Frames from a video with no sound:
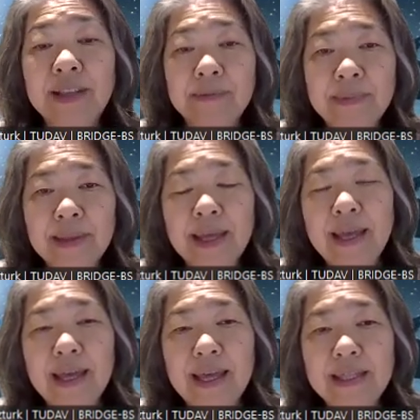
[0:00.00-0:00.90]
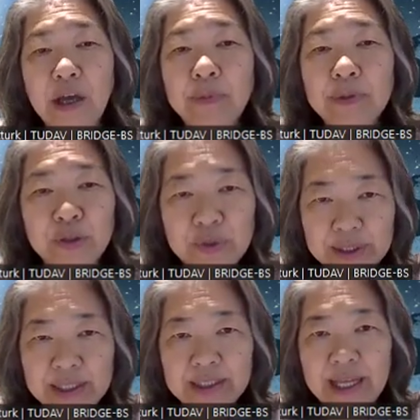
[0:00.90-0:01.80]
them the
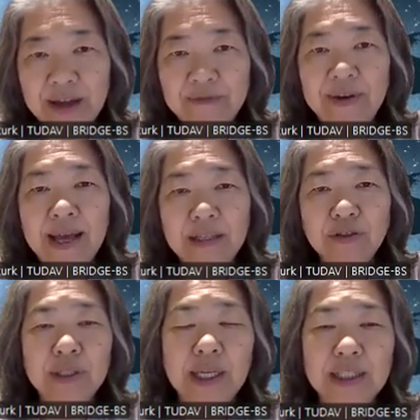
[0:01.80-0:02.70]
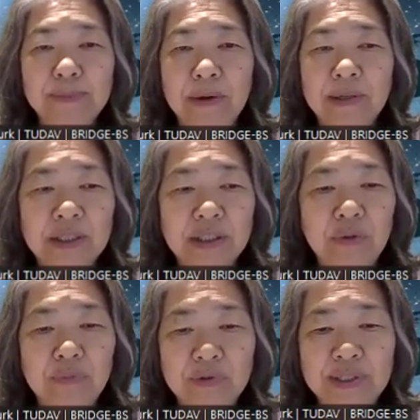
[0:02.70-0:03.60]
opportunity to have a hands-on experience
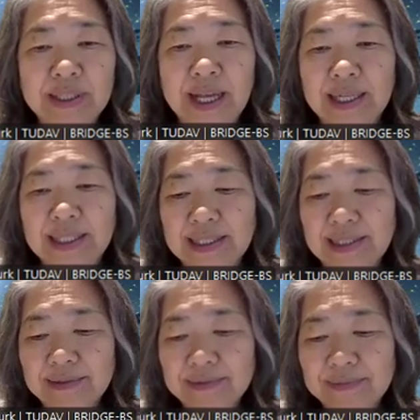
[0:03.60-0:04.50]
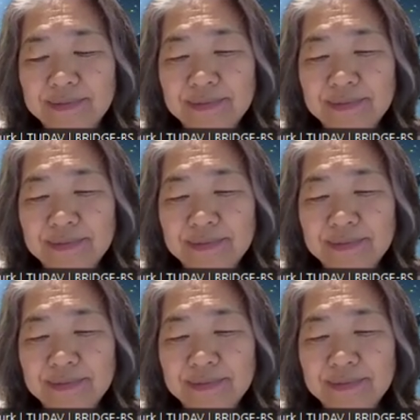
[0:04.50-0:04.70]
on marine science.